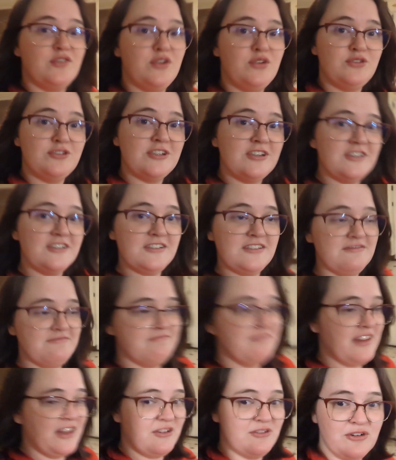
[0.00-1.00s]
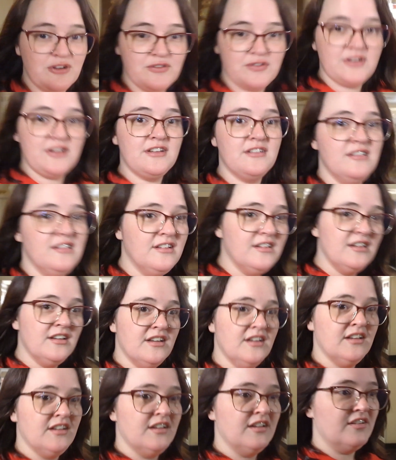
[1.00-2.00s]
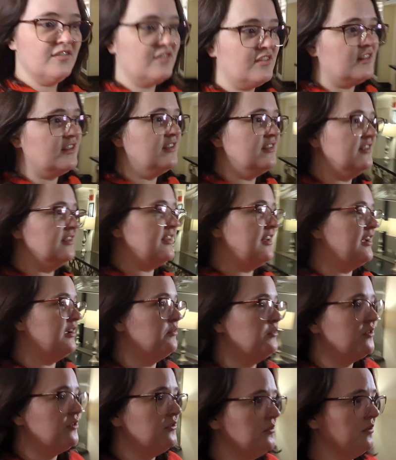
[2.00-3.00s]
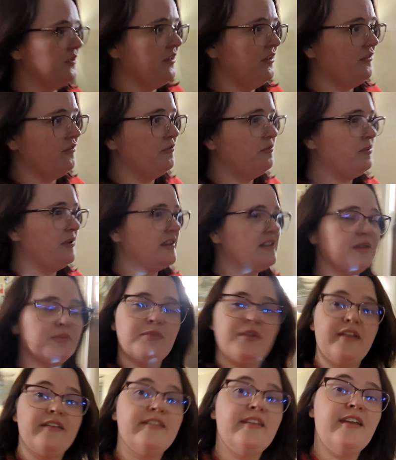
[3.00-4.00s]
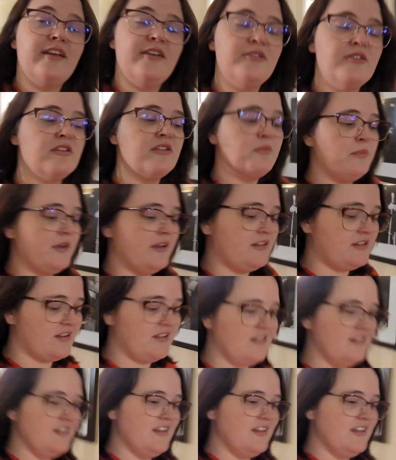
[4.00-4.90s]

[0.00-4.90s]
for you, John. I don't know if it, the camera will have picked up that sound, but